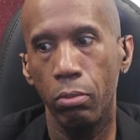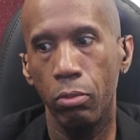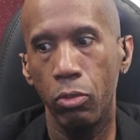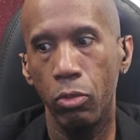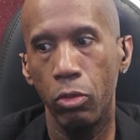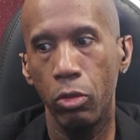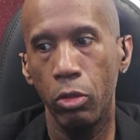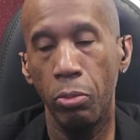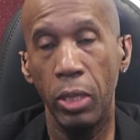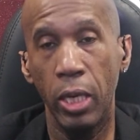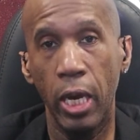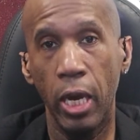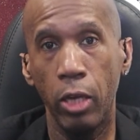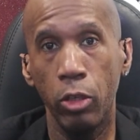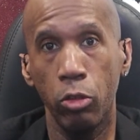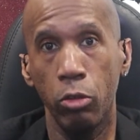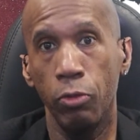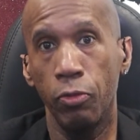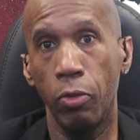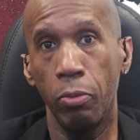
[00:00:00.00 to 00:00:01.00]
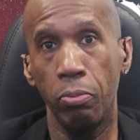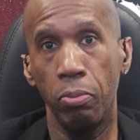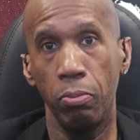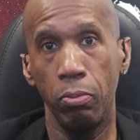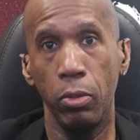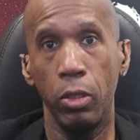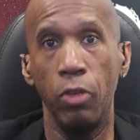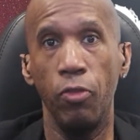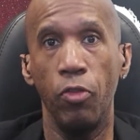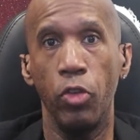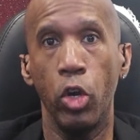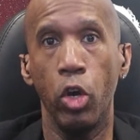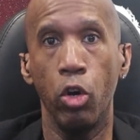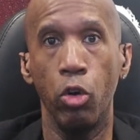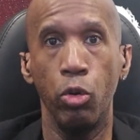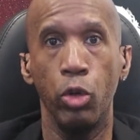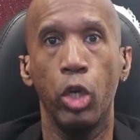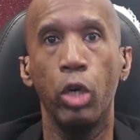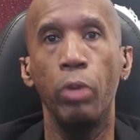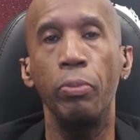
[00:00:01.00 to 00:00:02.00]
To be canceled from even your own
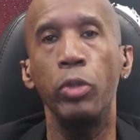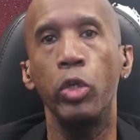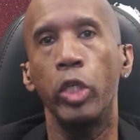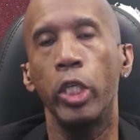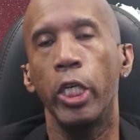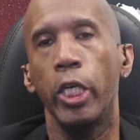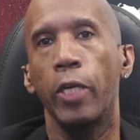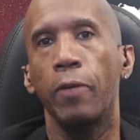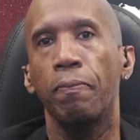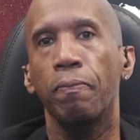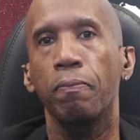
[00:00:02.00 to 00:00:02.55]
community.